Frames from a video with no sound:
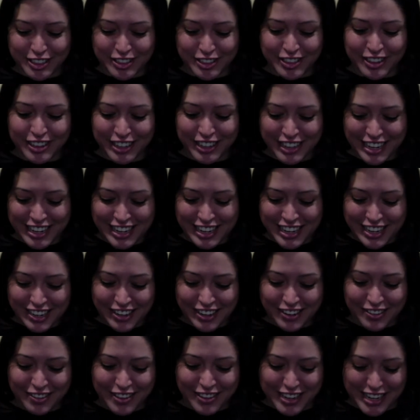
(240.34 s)
or
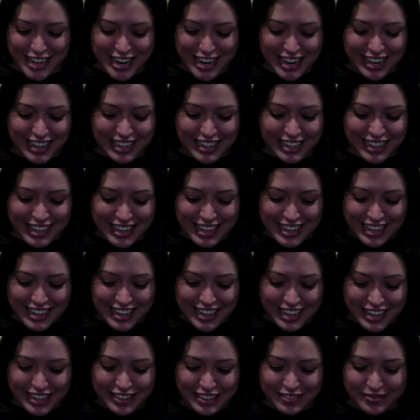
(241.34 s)
whatnot,
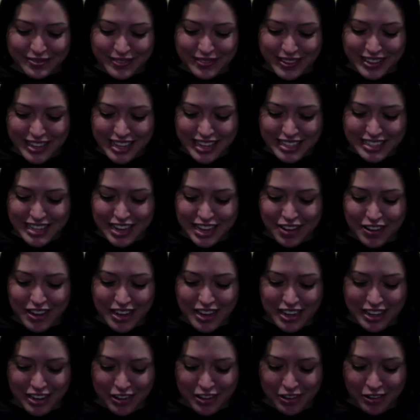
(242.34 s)
that's how
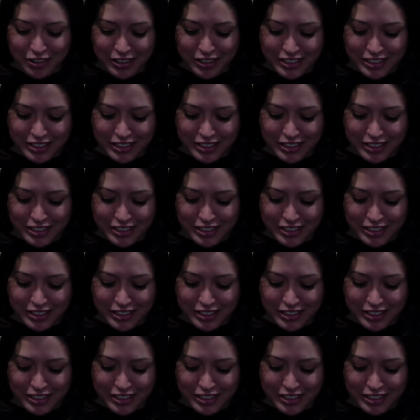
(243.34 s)
I go.